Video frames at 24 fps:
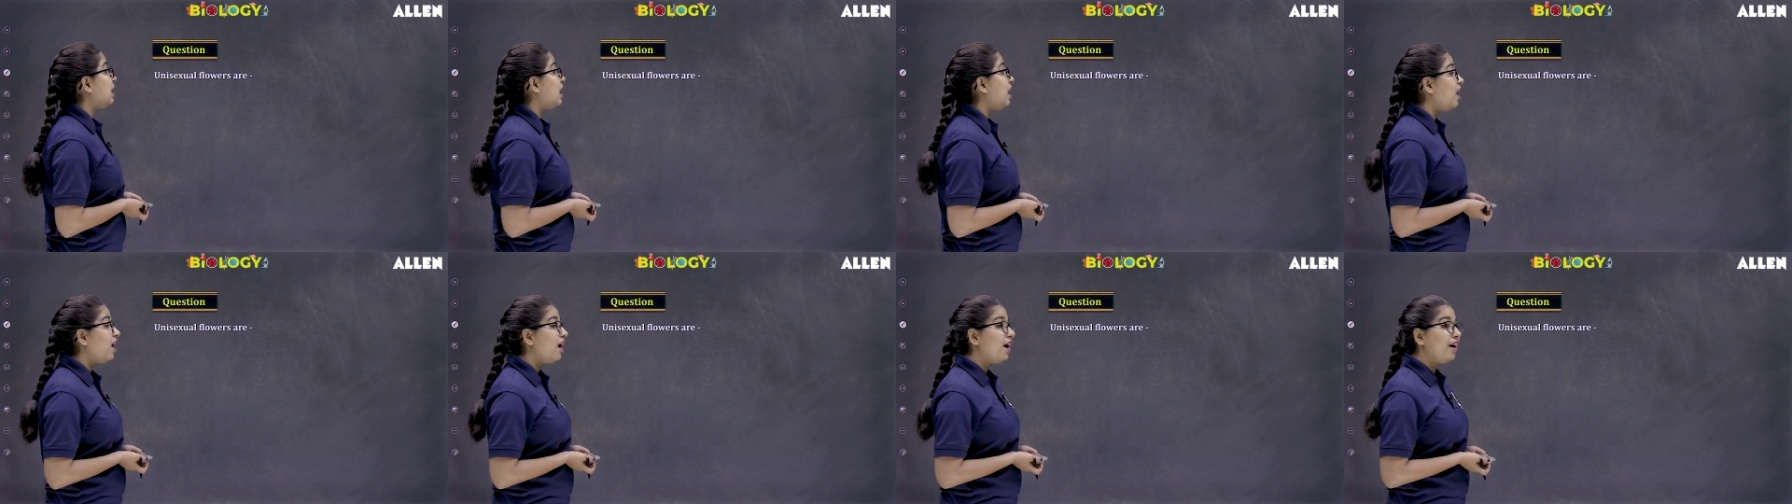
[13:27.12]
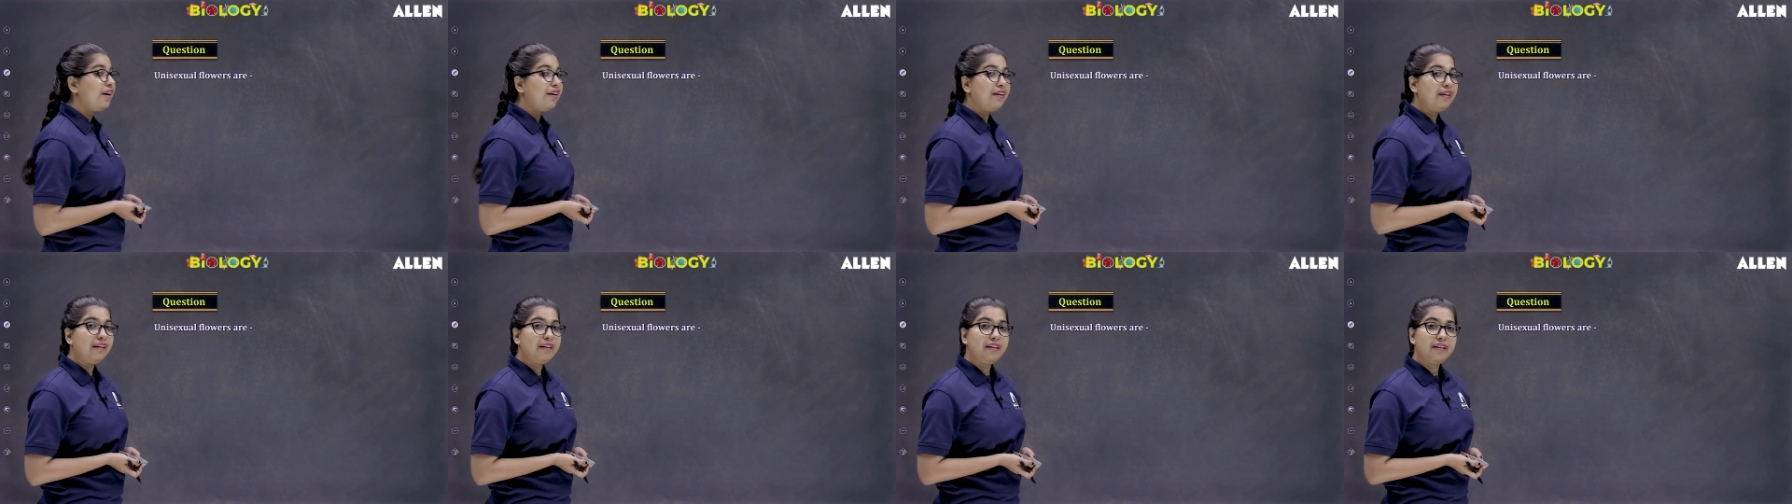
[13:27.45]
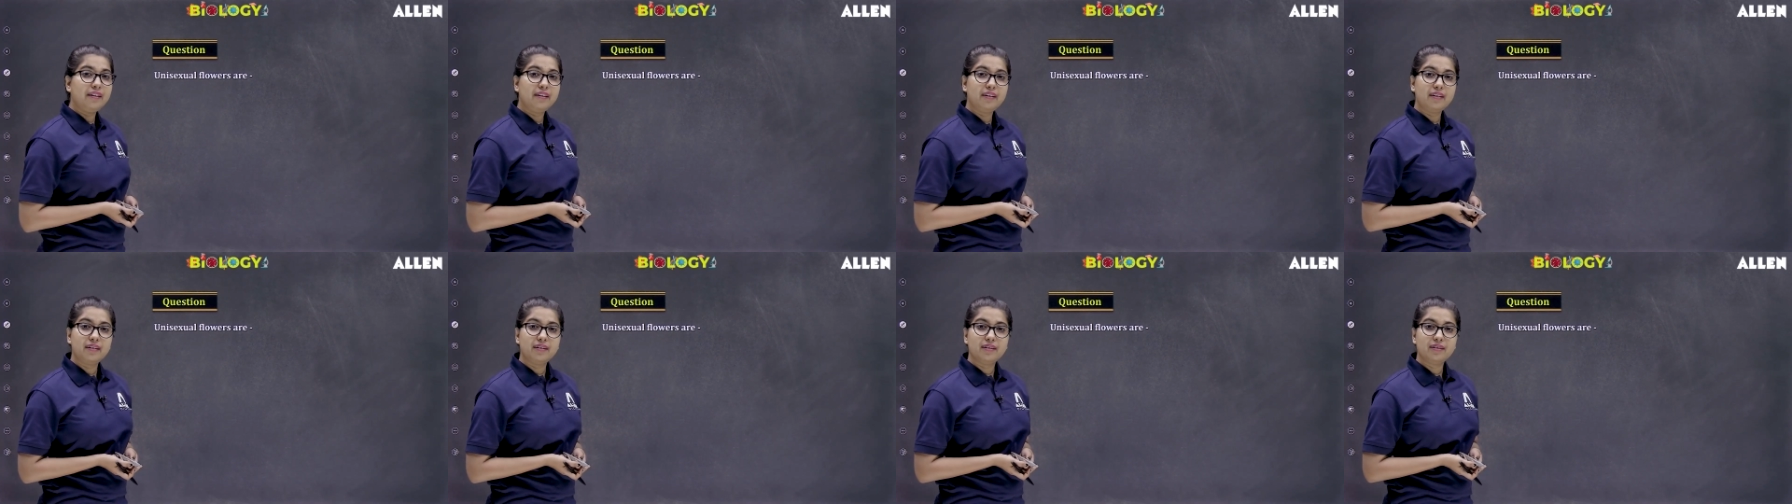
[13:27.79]
are?
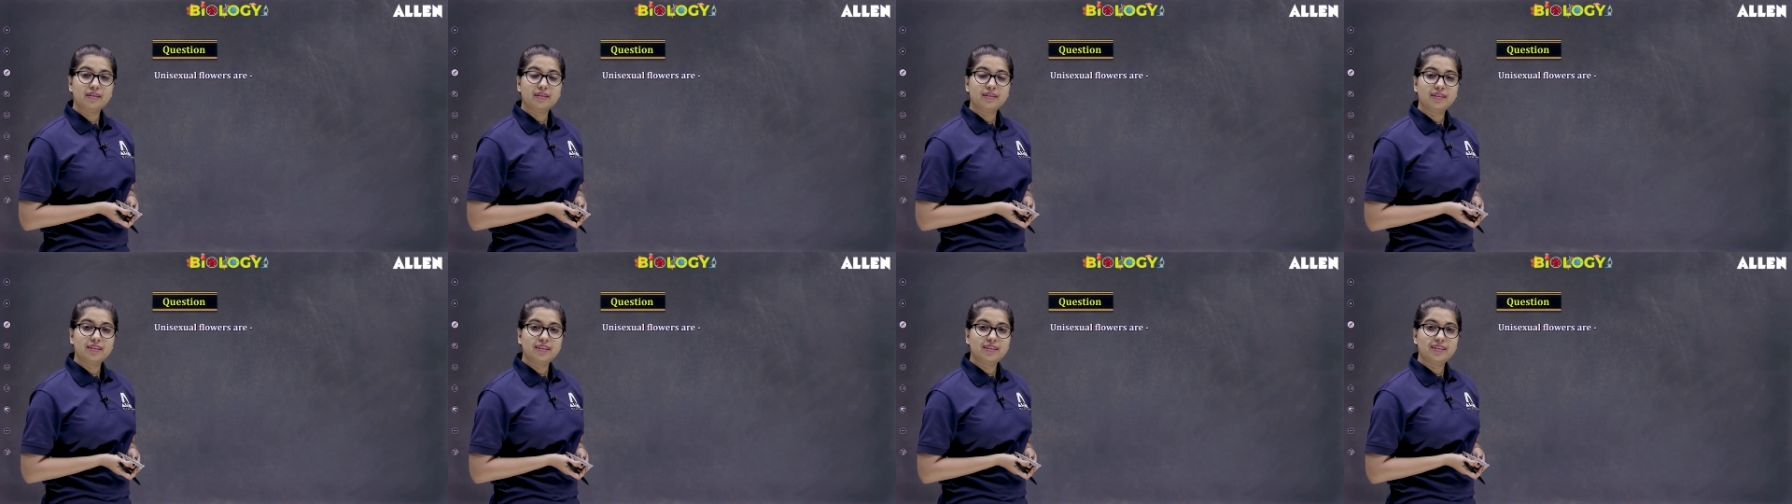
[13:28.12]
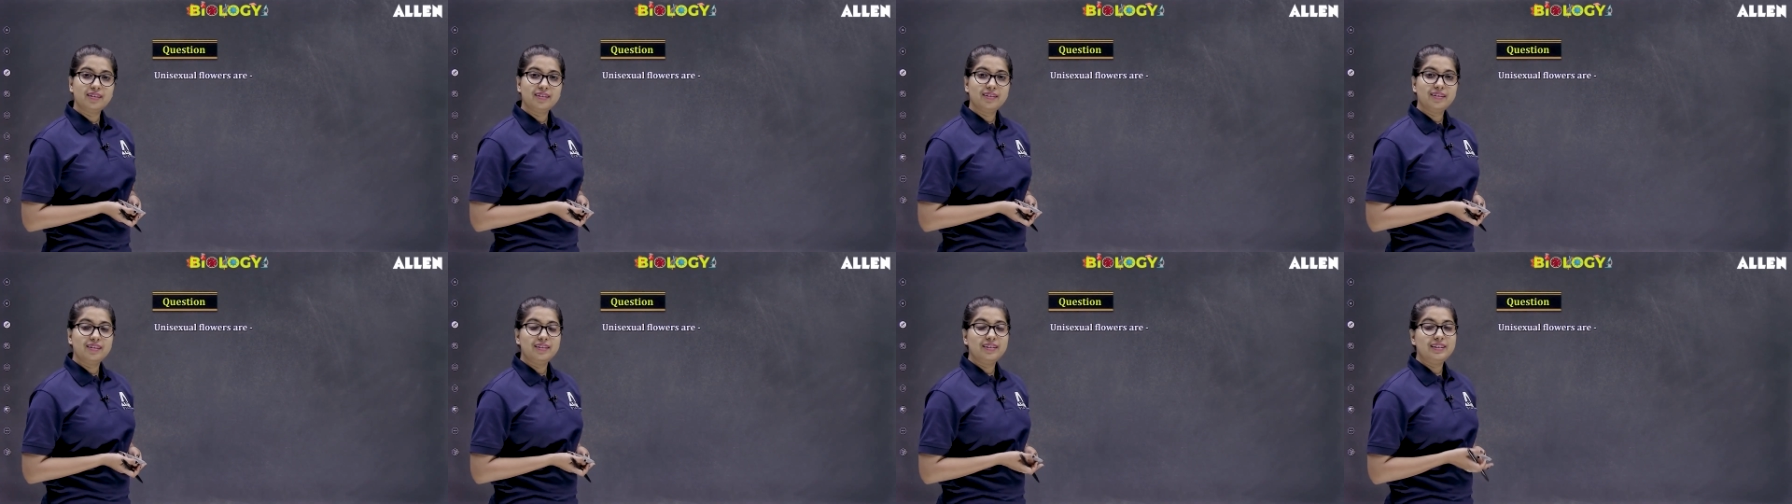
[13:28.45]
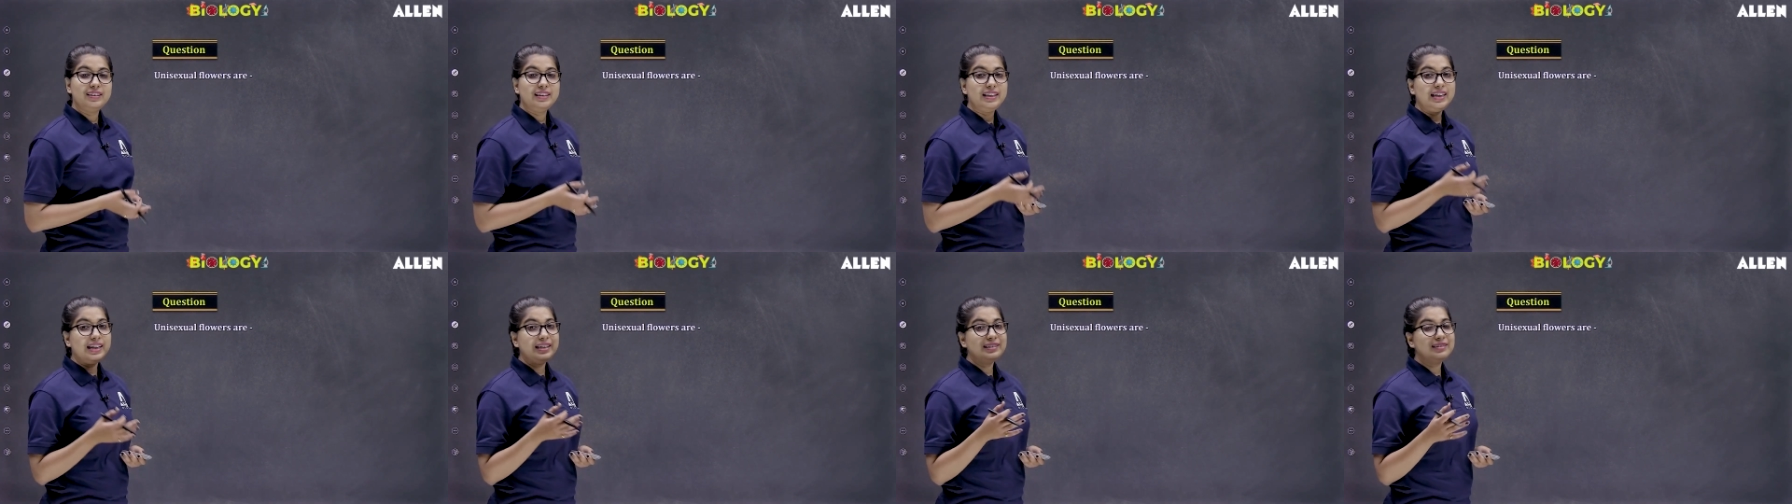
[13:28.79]

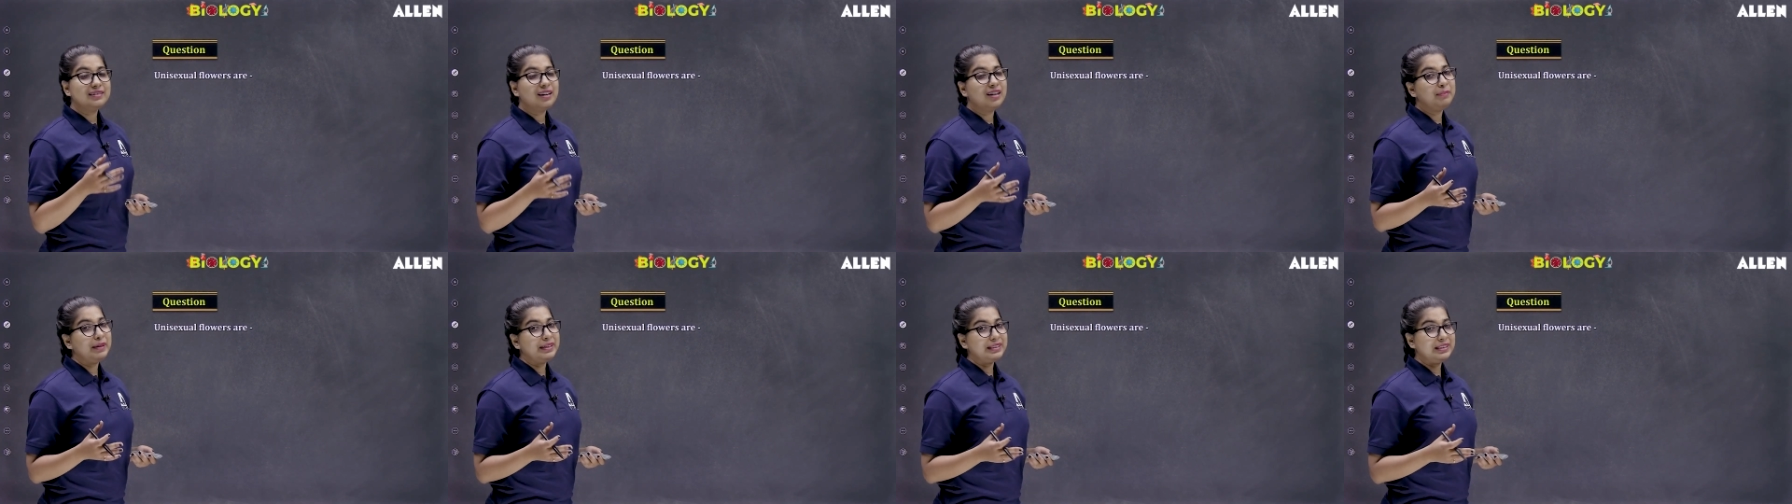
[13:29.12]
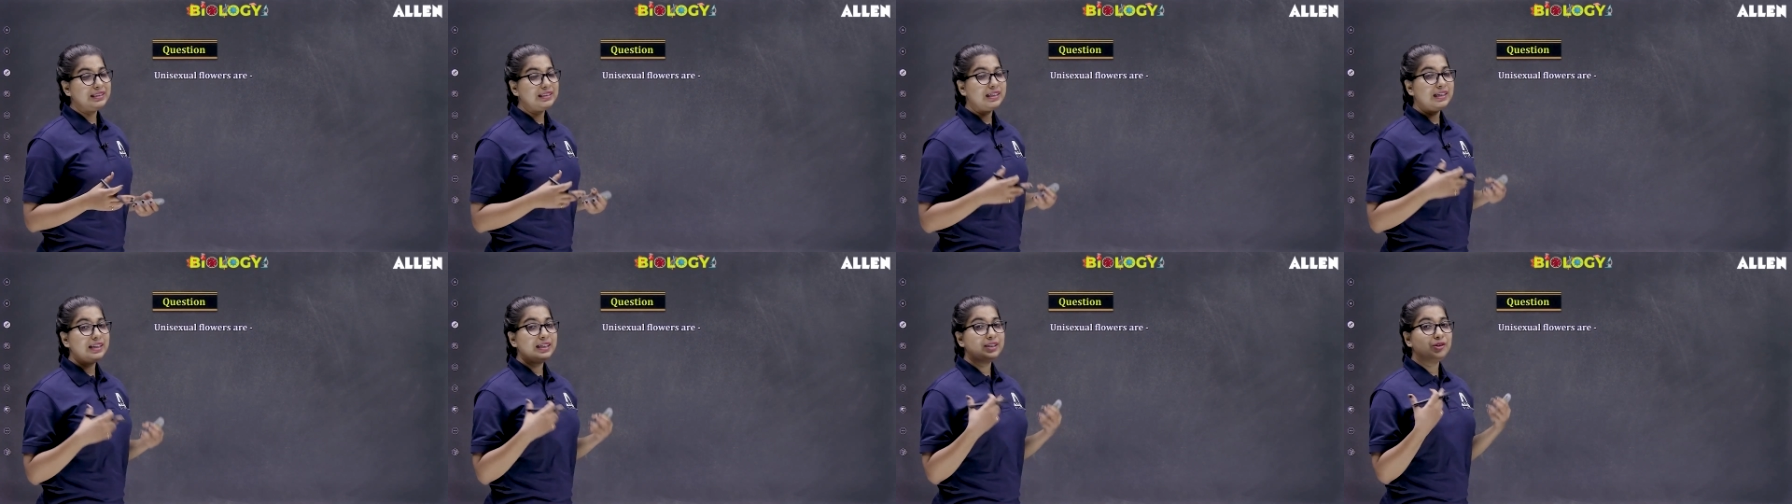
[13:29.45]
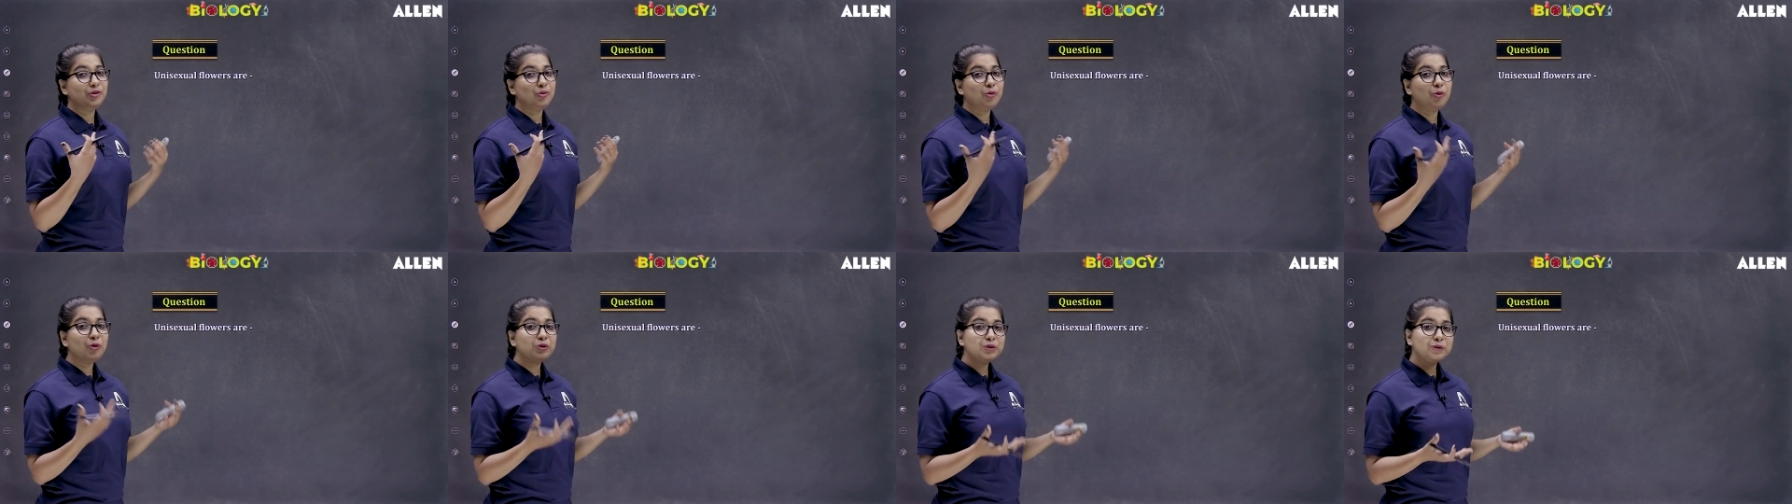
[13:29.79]
These are basically
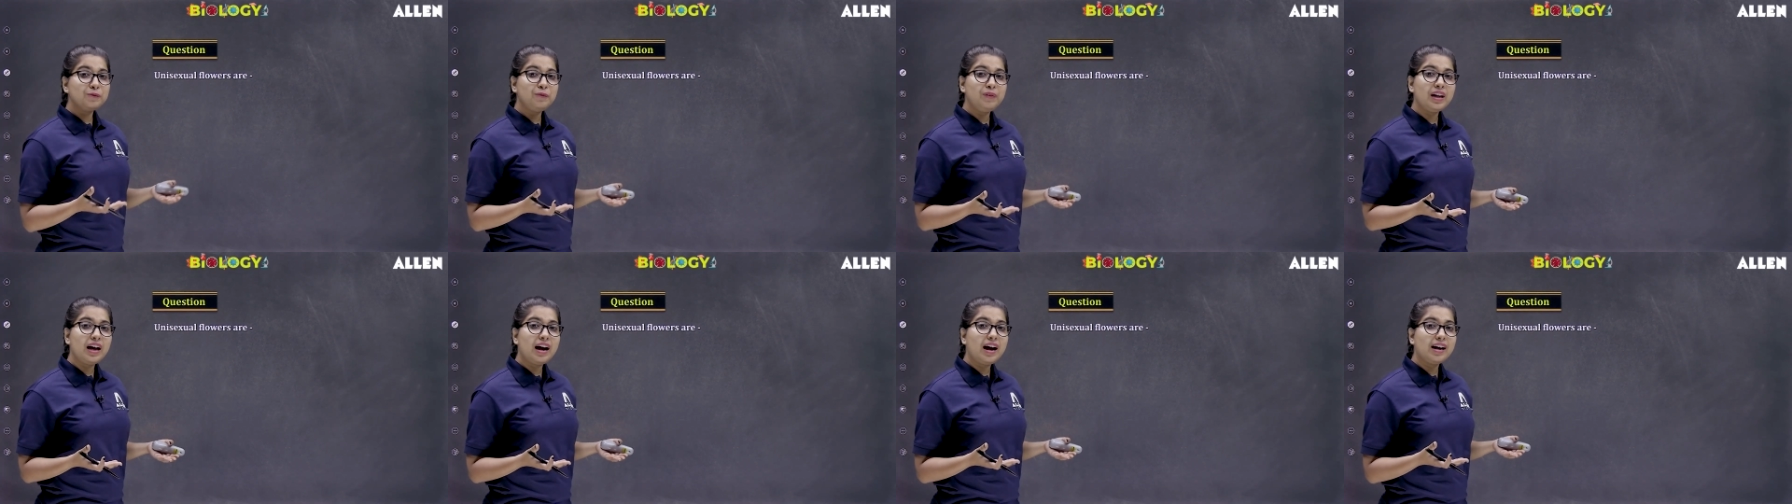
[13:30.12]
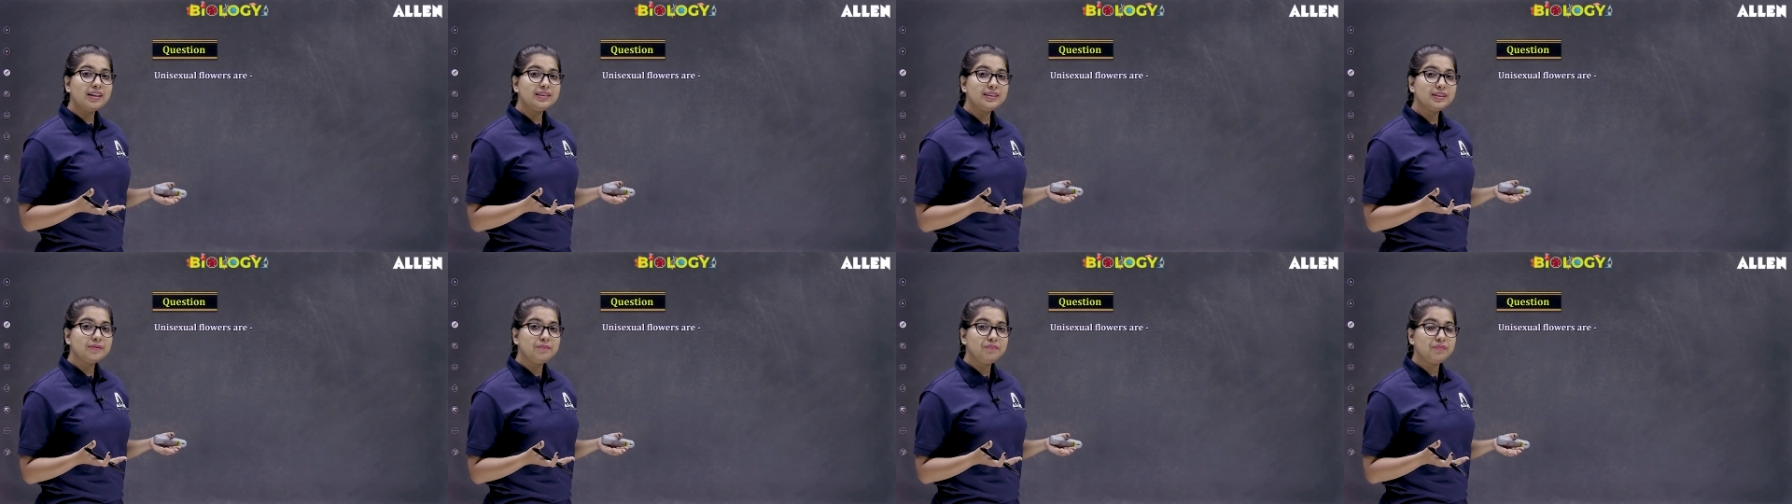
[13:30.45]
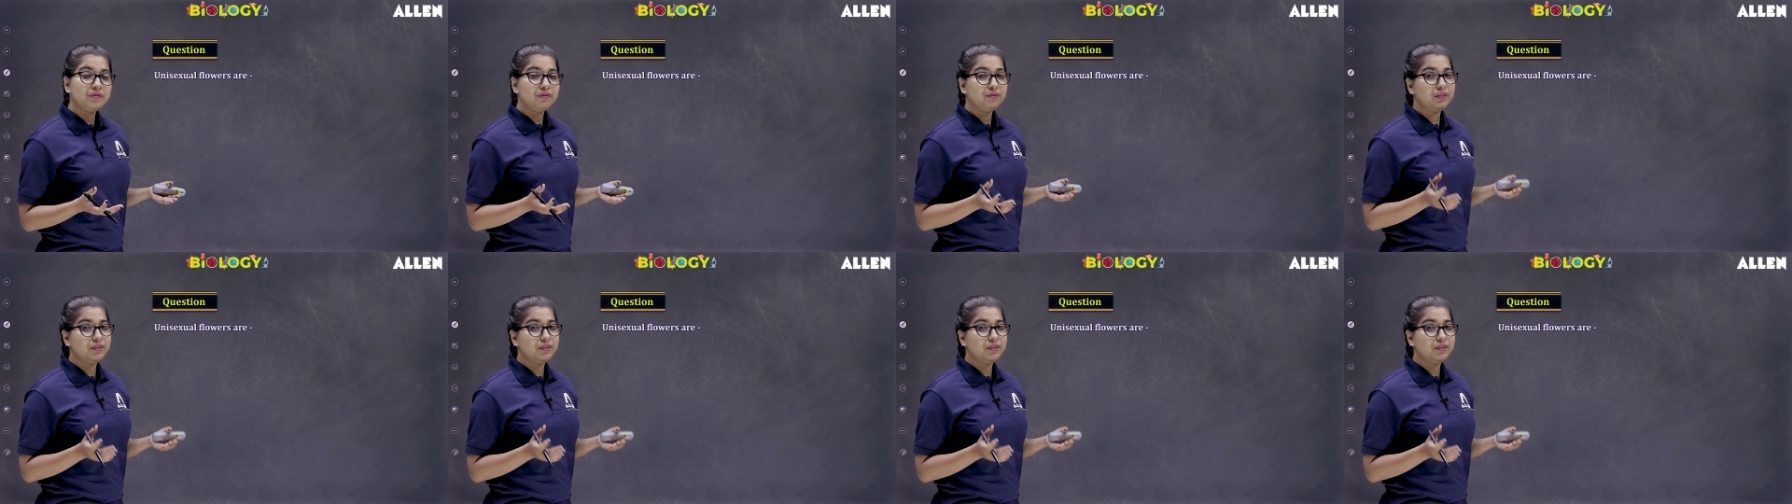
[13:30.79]
those flowers